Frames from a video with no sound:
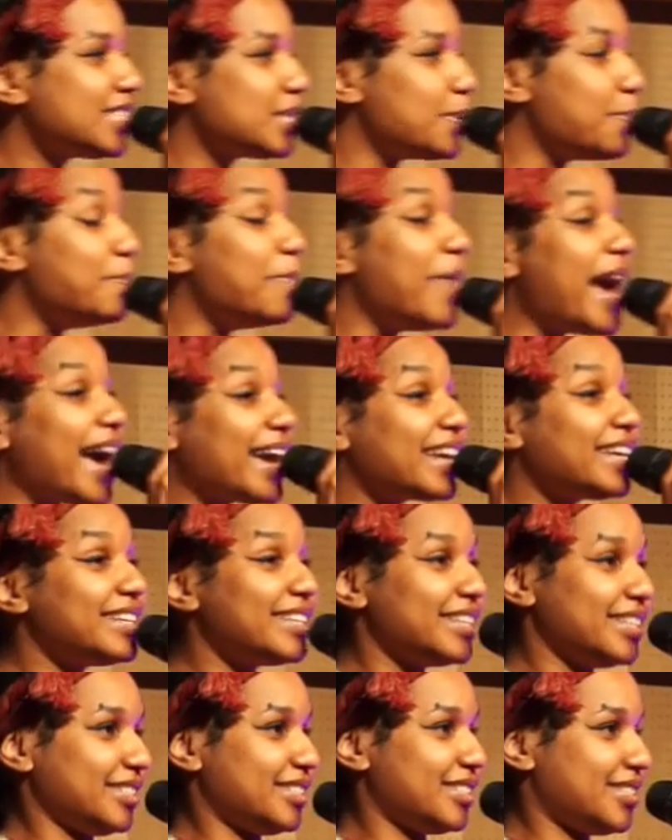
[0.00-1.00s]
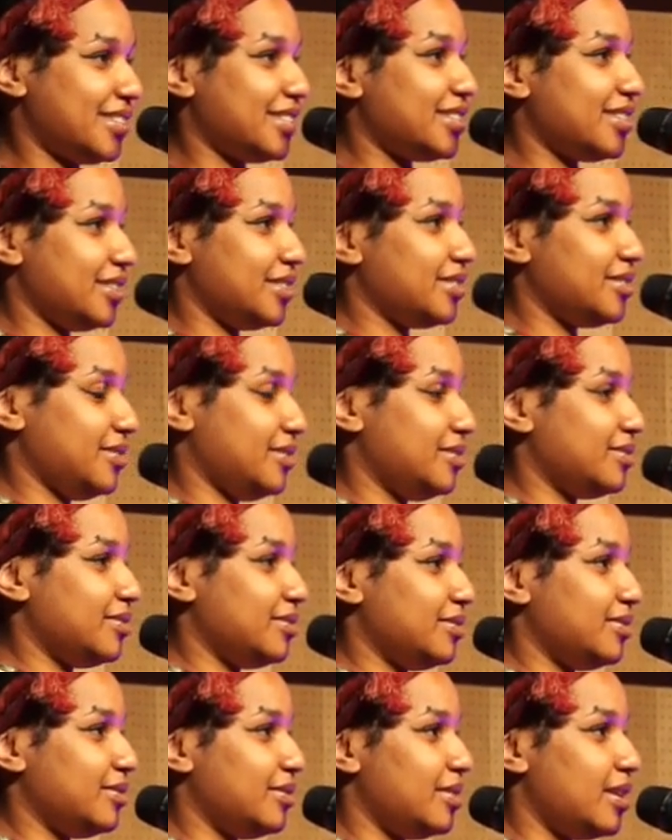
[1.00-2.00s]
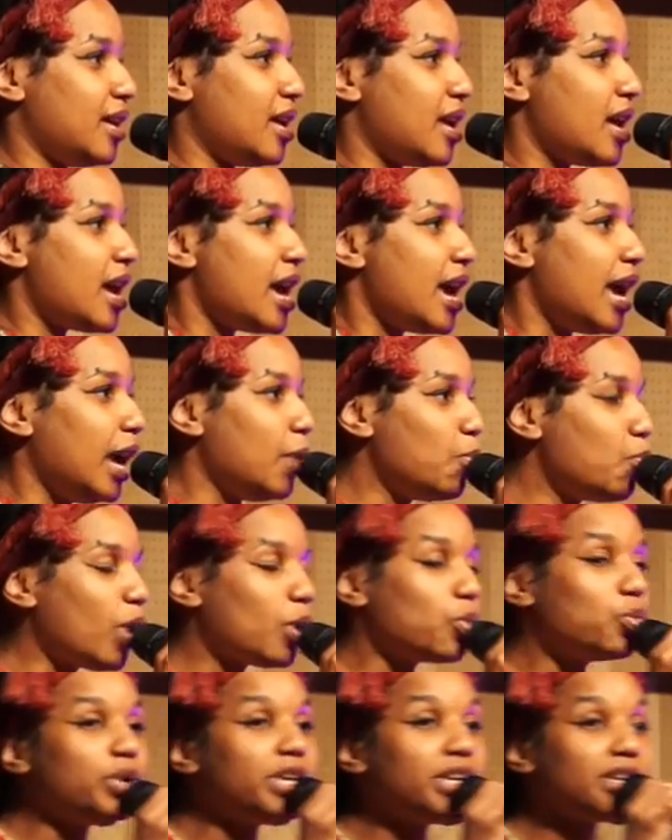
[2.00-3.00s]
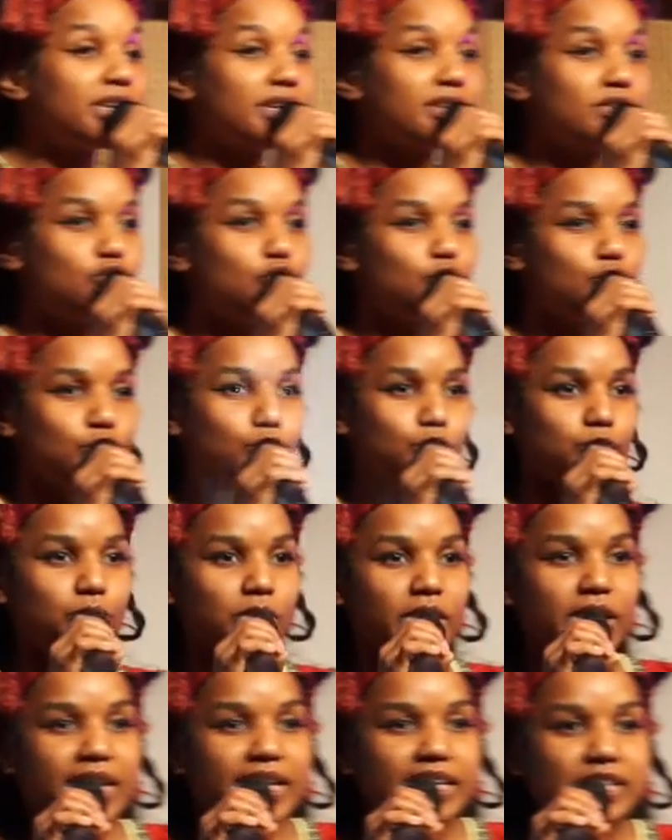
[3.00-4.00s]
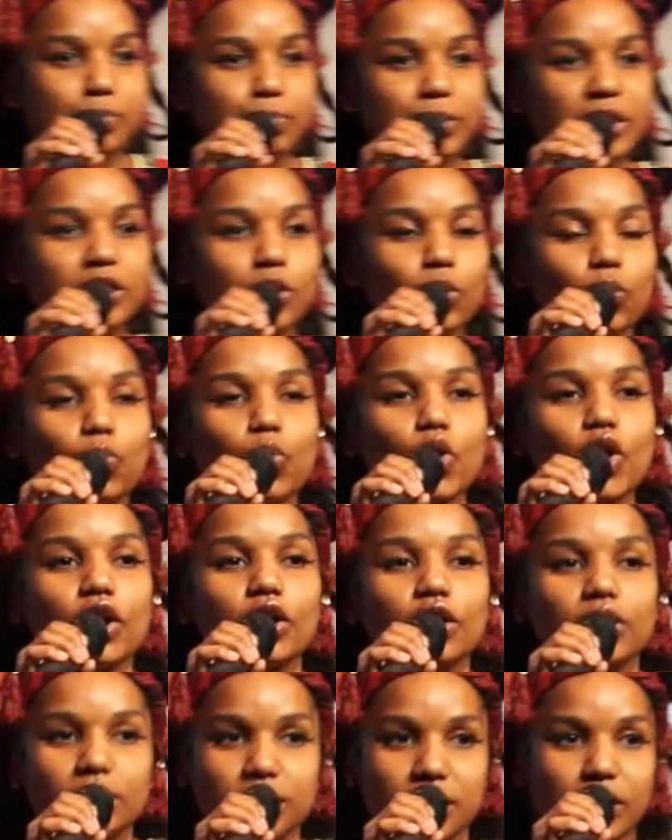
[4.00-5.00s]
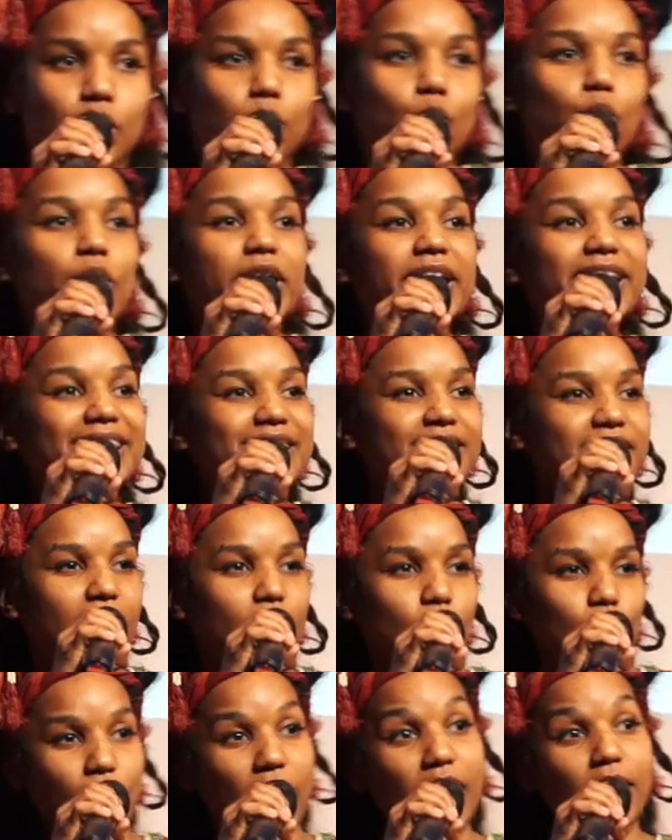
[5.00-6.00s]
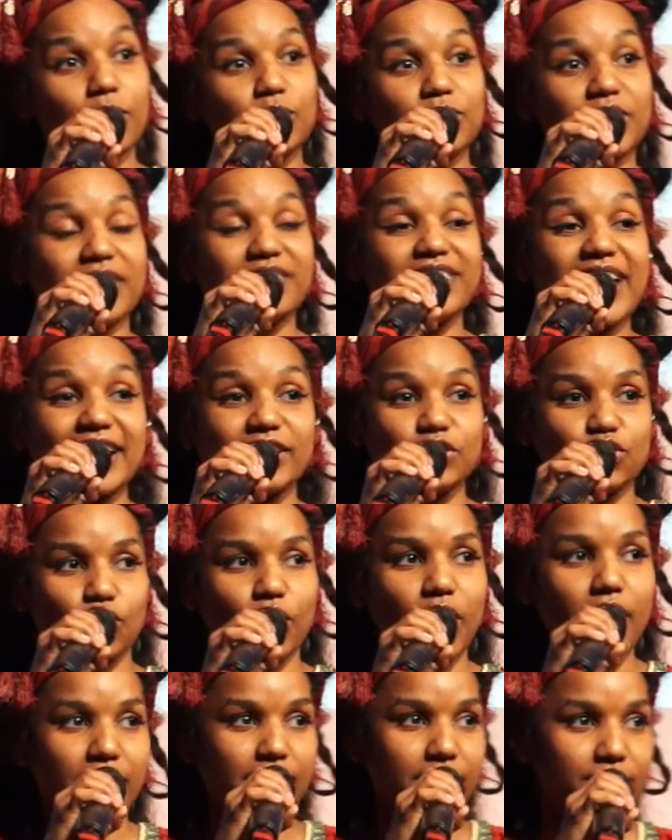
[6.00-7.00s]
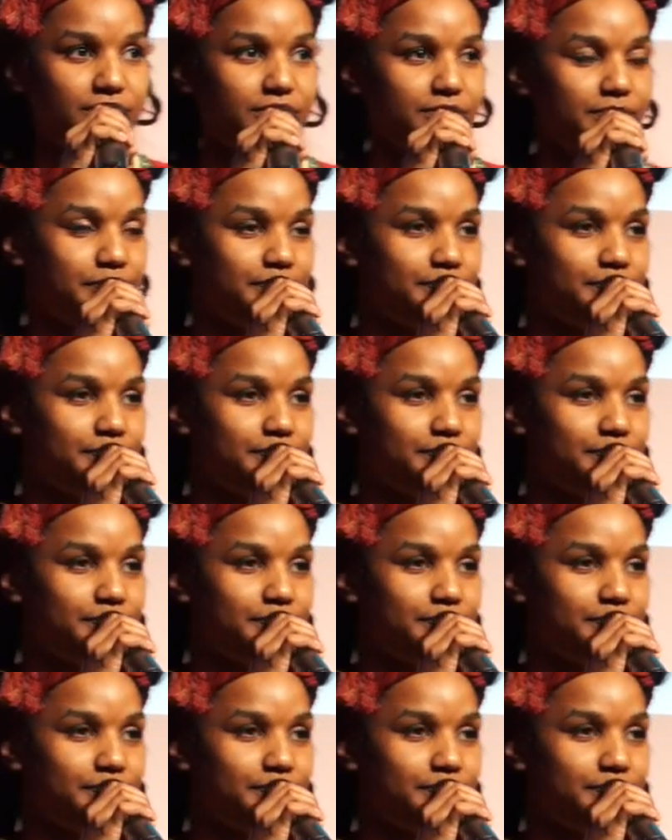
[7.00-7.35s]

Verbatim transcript: is a magnet. And what we can do is be the whirlwind around that drive.